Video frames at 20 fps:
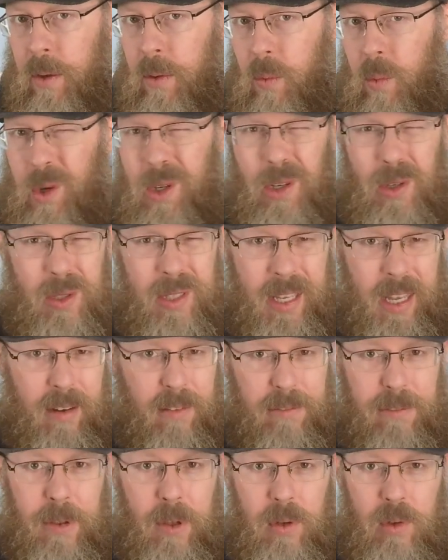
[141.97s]
would your
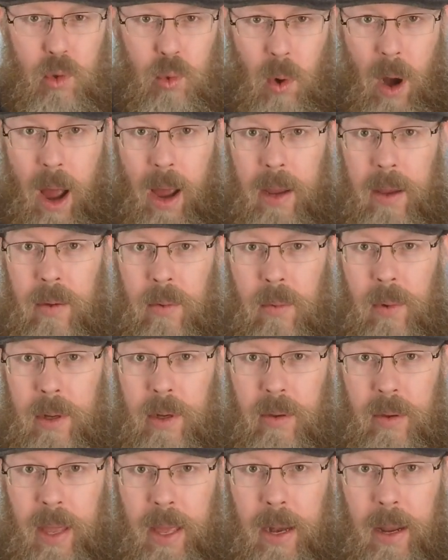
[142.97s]
skin feel dry when
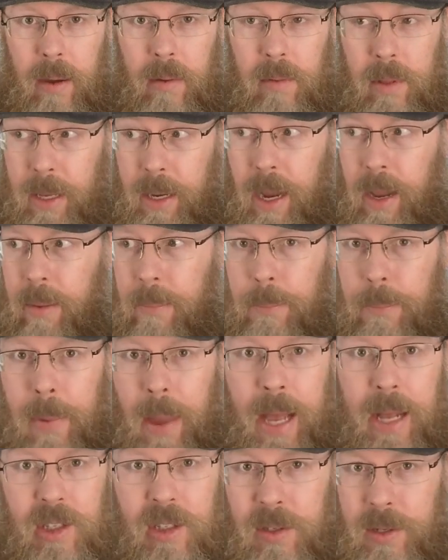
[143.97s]
you get out? Like I
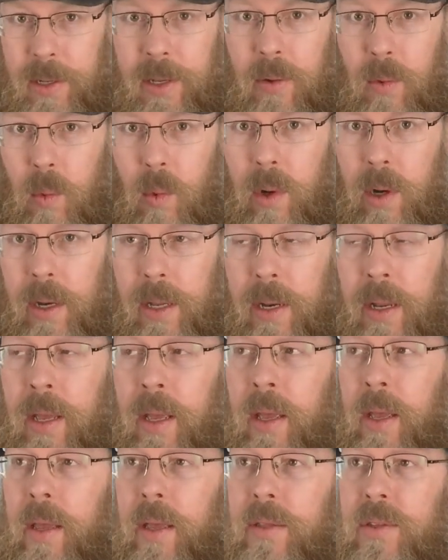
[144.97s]
imagine it would.
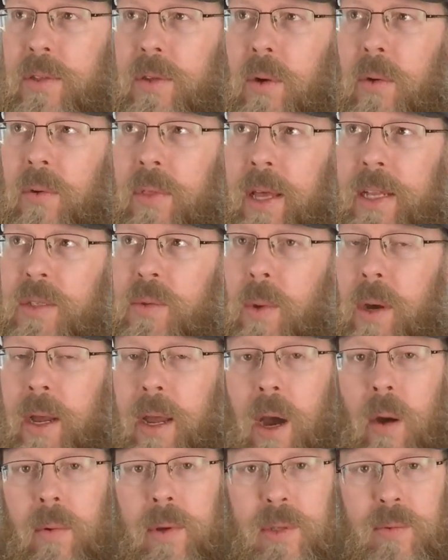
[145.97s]
So that's why
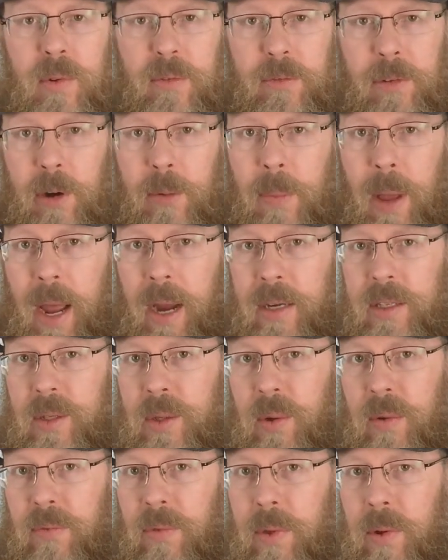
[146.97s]
I always refer back
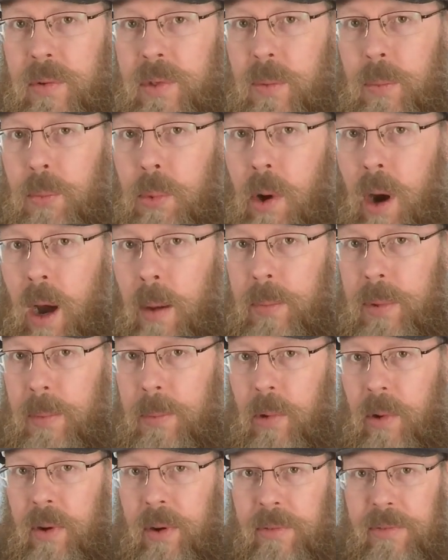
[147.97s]
to if there's a
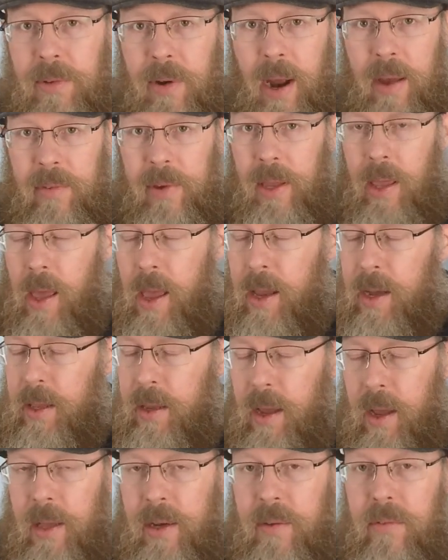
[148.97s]
problem or if you're having any
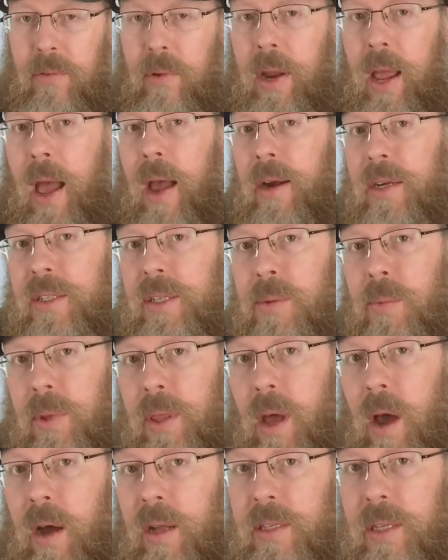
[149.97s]
kind of reaction
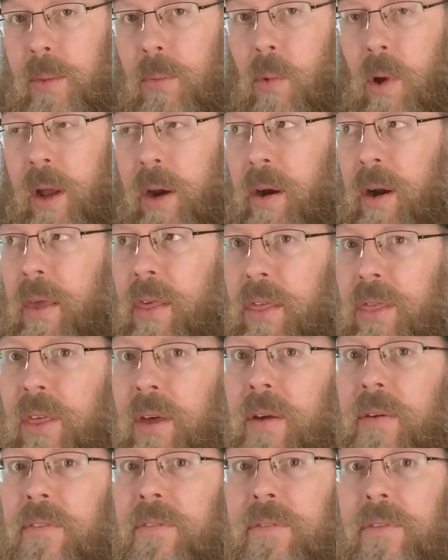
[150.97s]
with hot tub water,
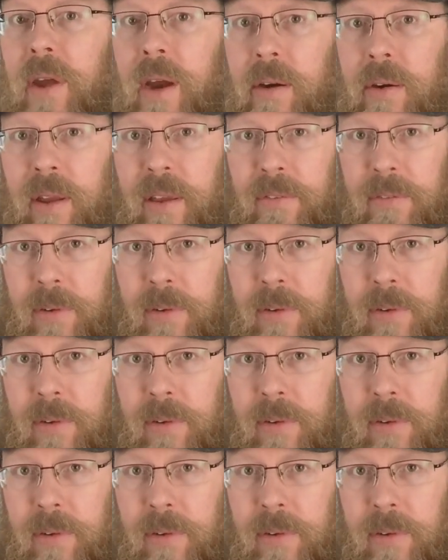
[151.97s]
the very